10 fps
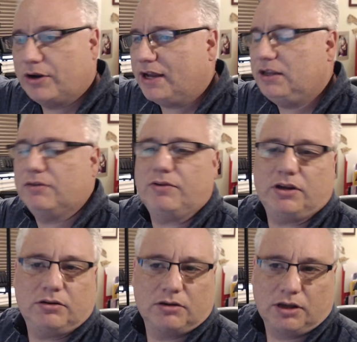any
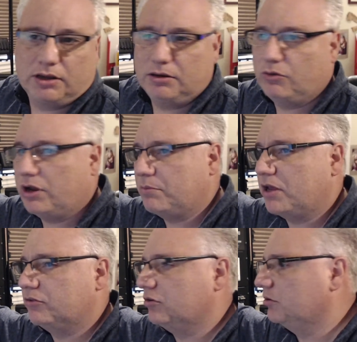event like
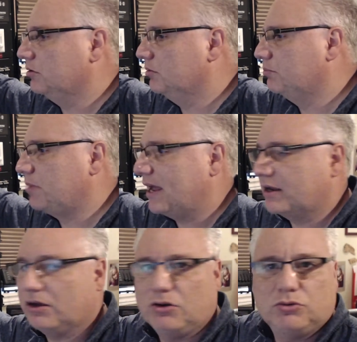Grandmaster,
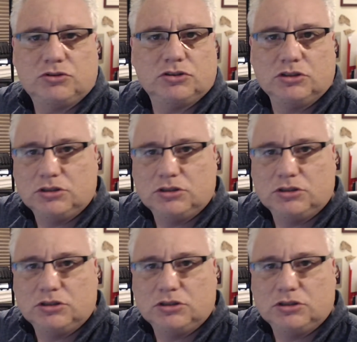Blackout,